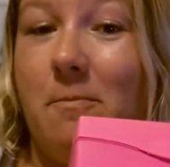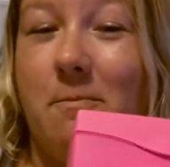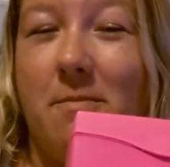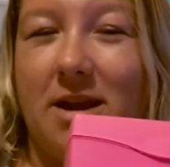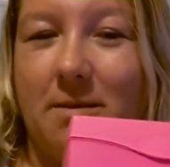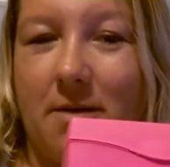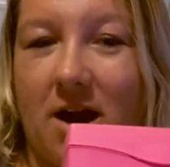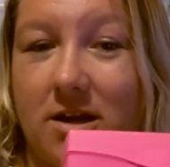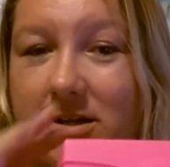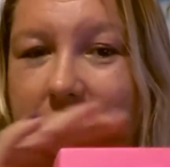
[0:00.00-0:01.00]
money
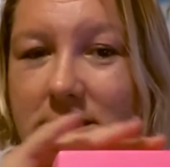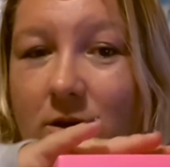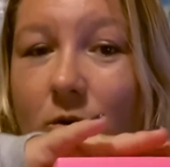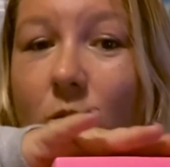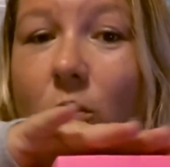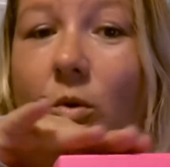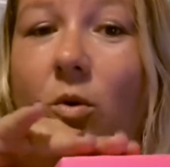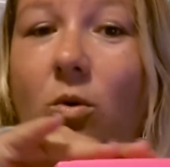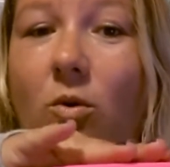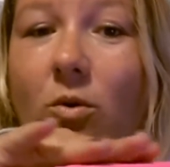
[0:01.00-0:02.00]
box.
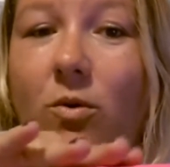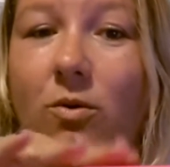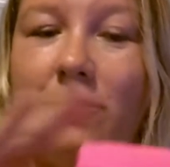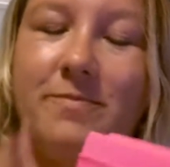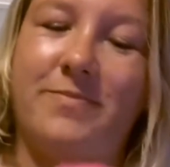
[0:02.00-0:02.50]
Ooh.